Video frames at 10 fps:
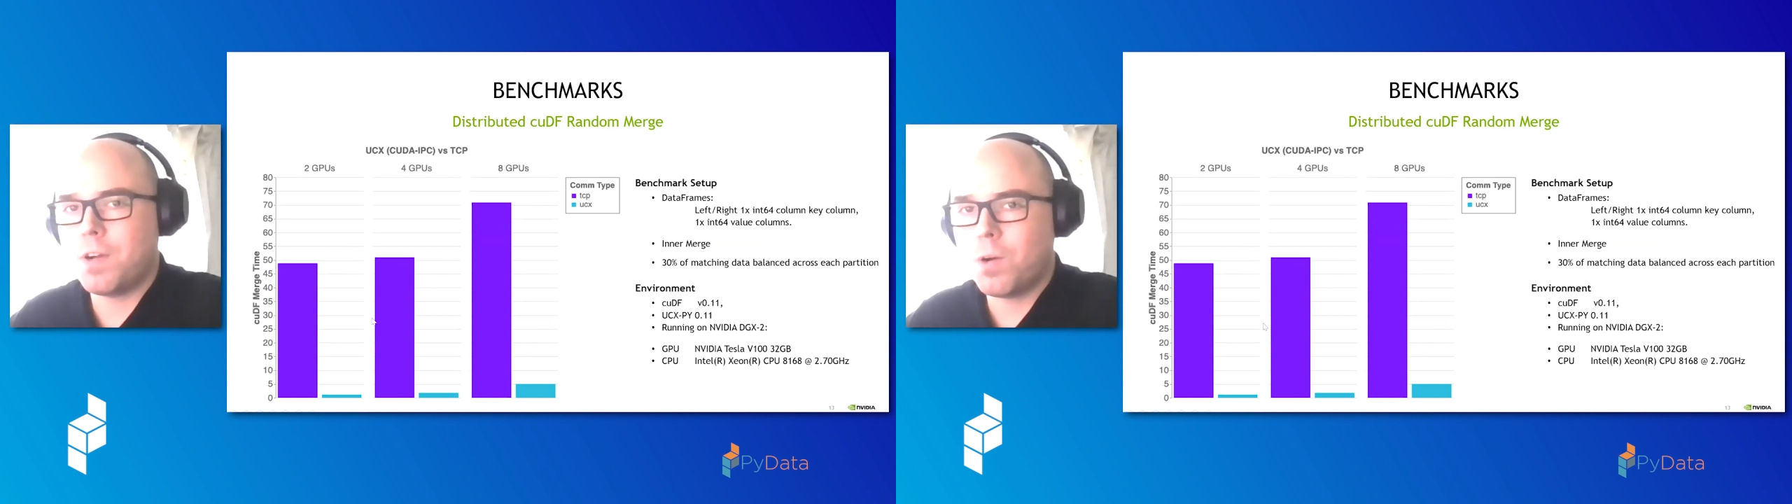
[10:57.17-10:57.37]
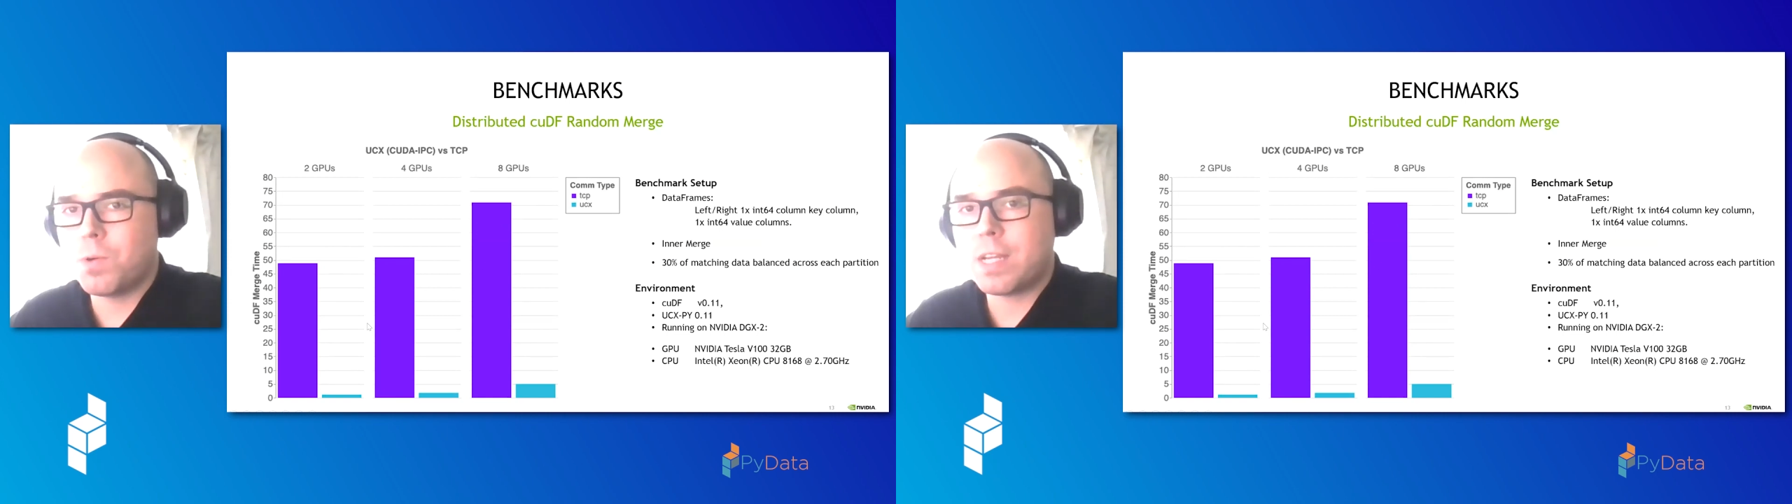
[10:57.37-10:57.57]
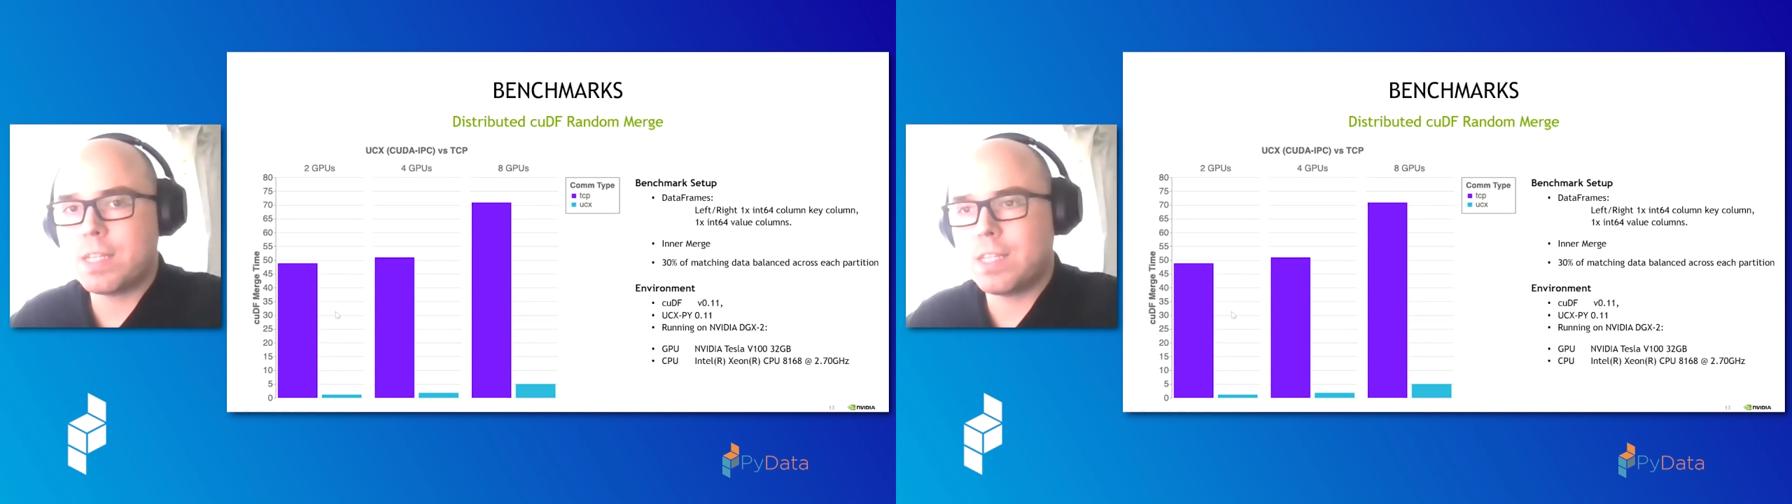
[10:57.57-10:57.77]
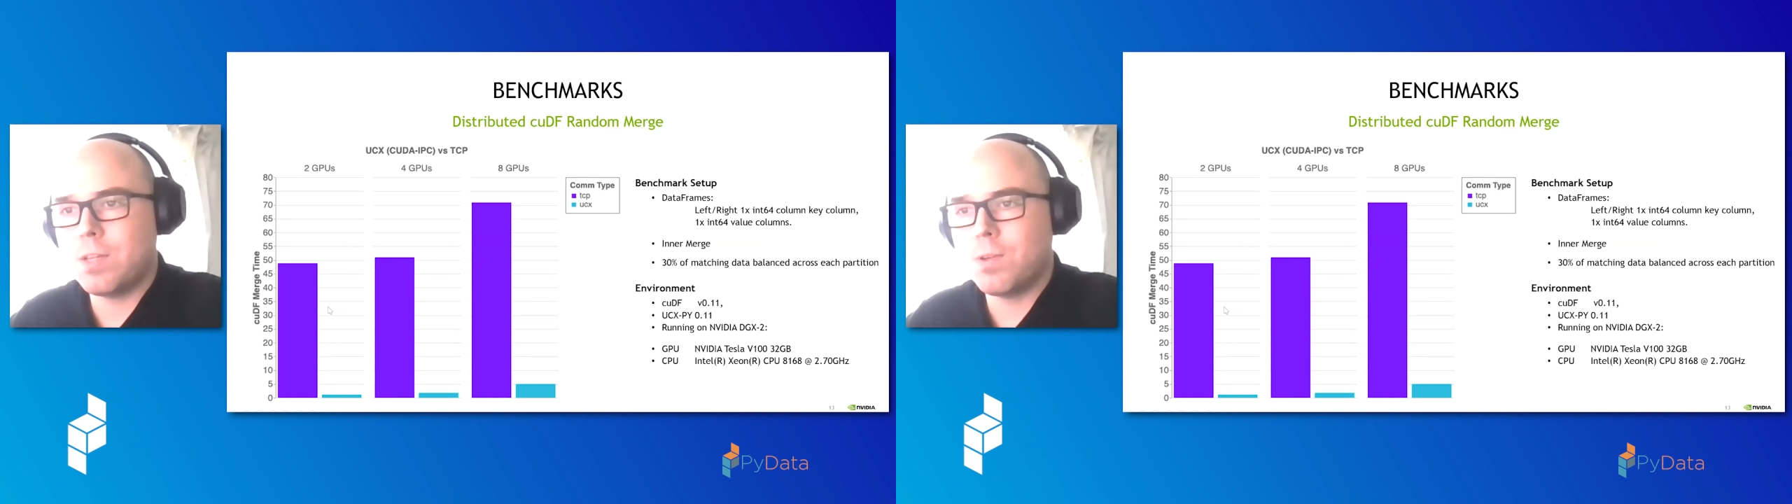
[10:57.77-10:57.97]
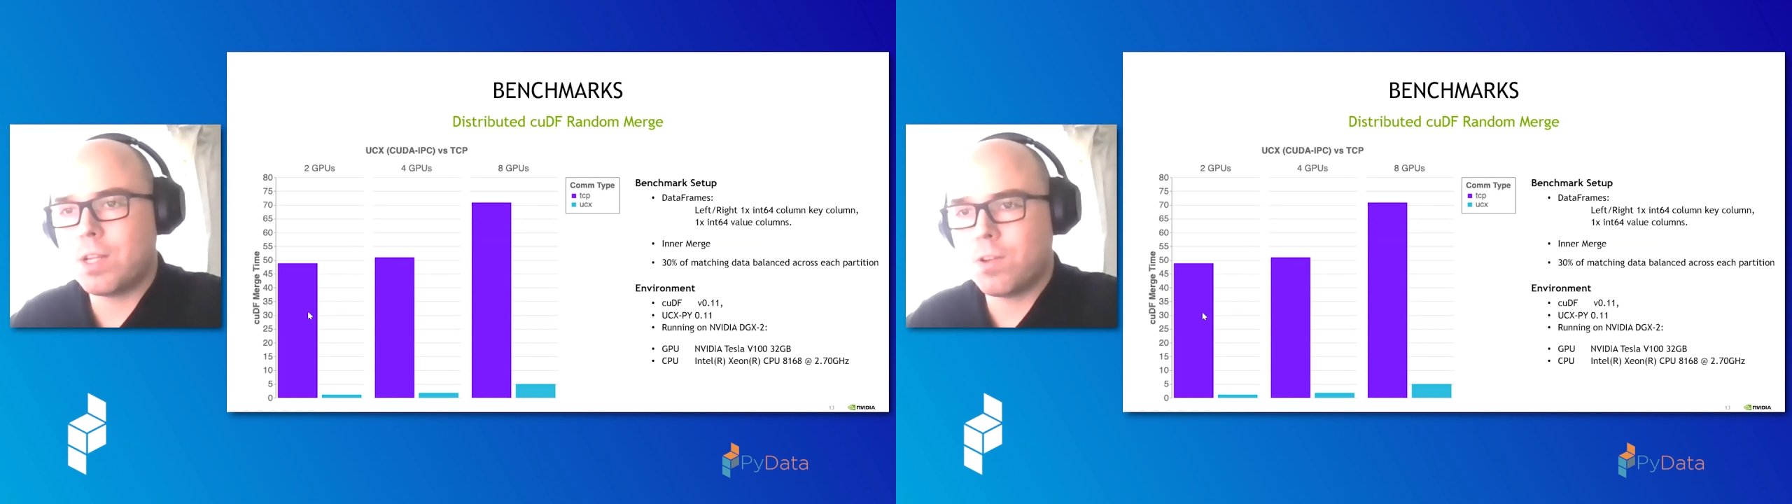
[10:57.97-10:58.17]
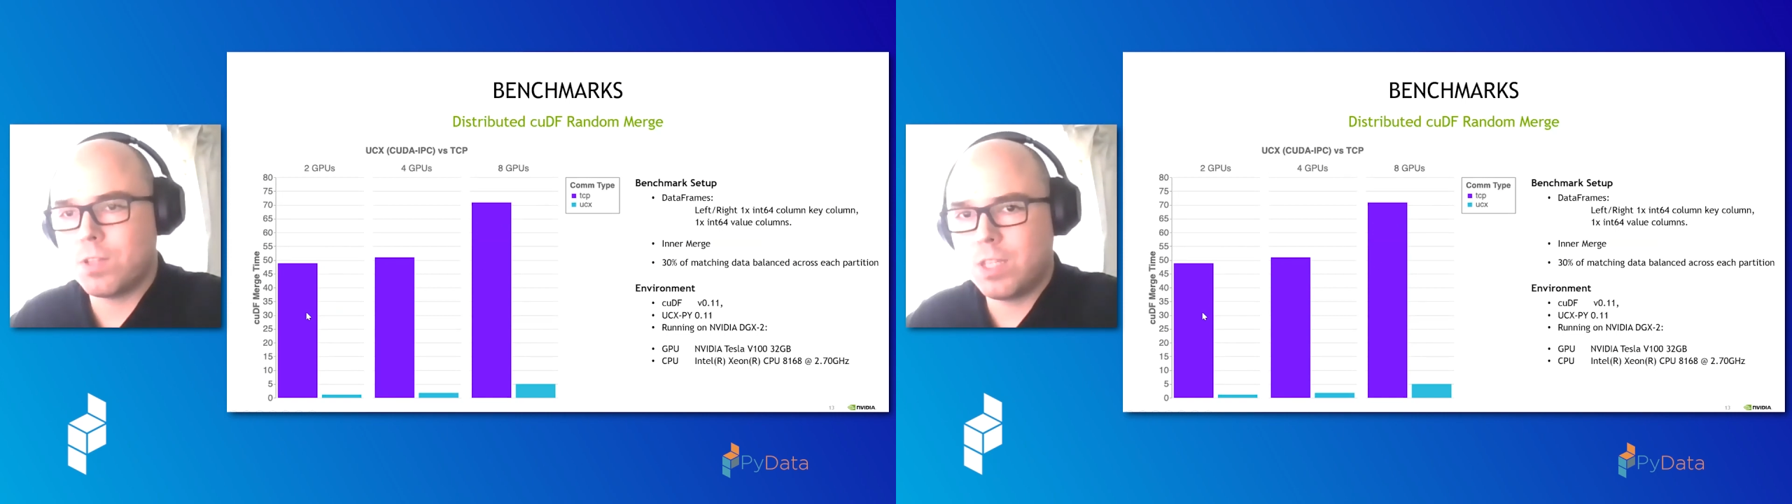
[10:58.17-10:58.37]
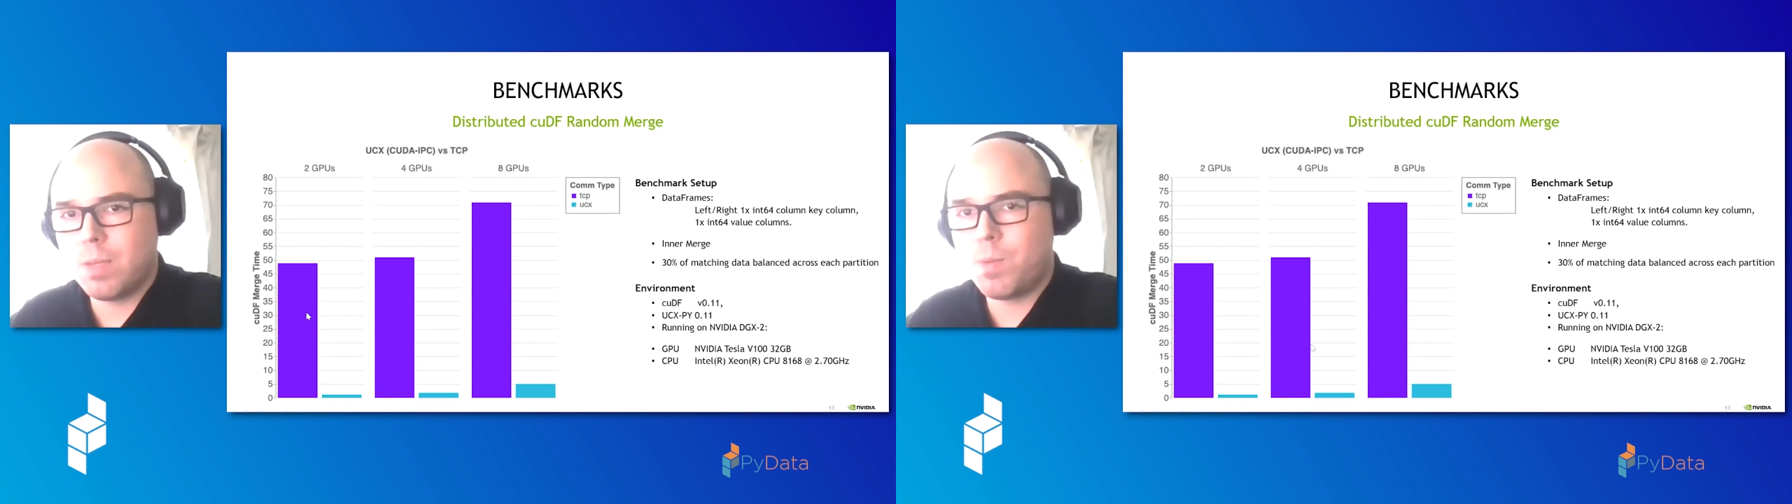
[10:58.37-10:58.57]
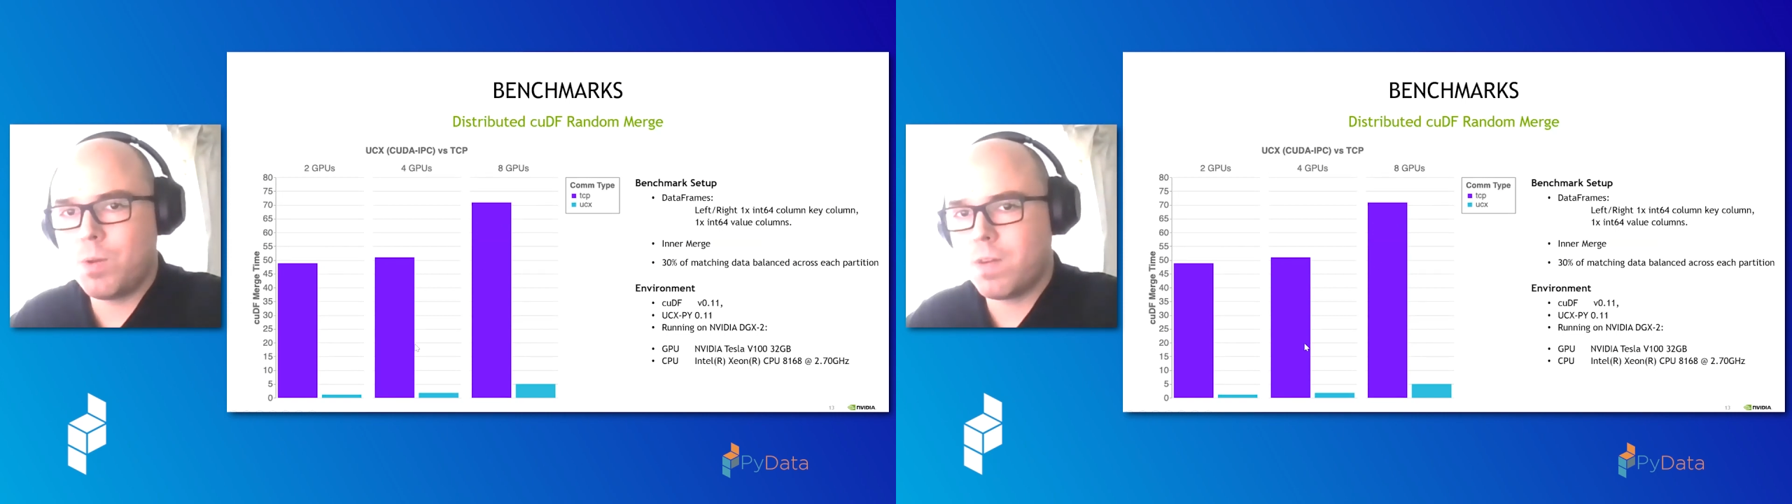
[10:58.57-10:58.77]
code executed on
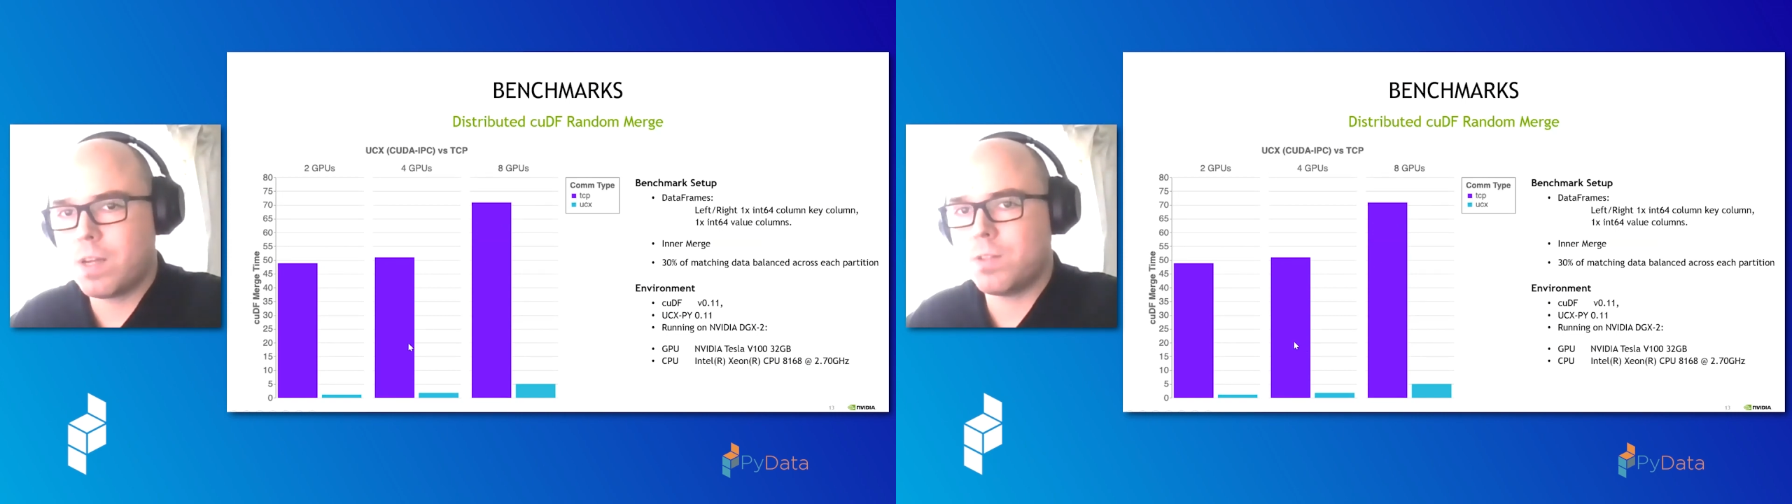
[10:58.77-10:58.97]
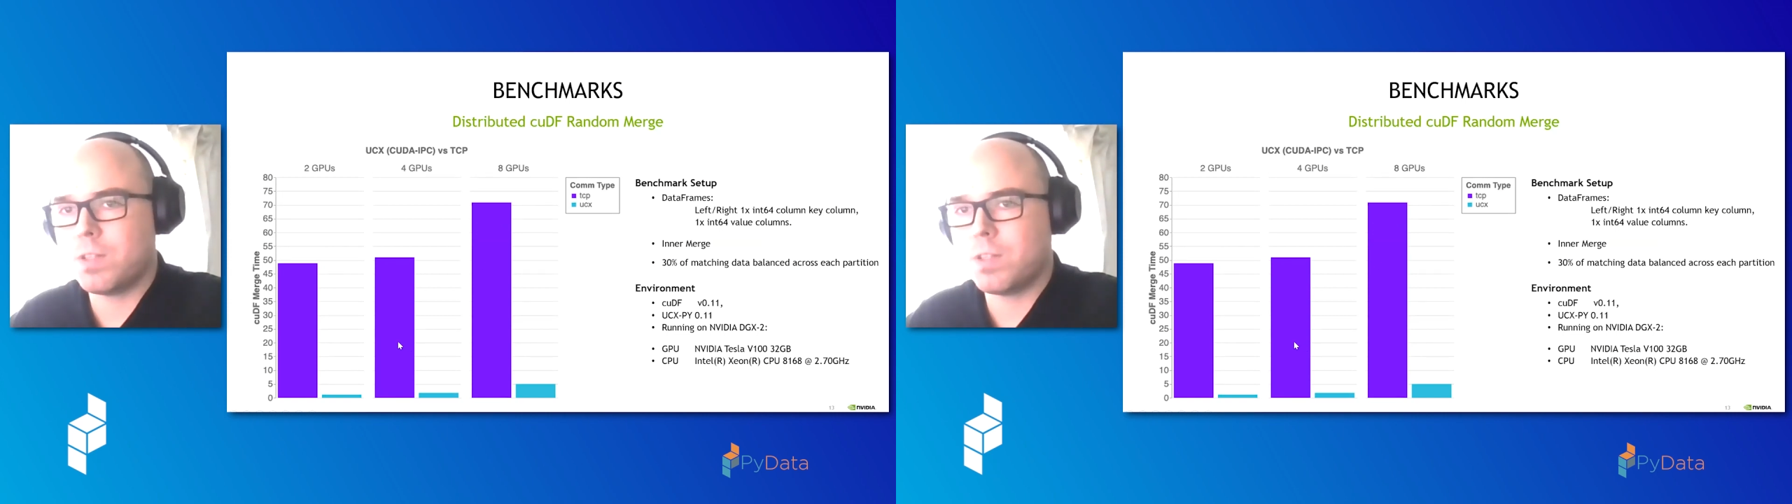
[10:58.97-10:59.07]
CPU versus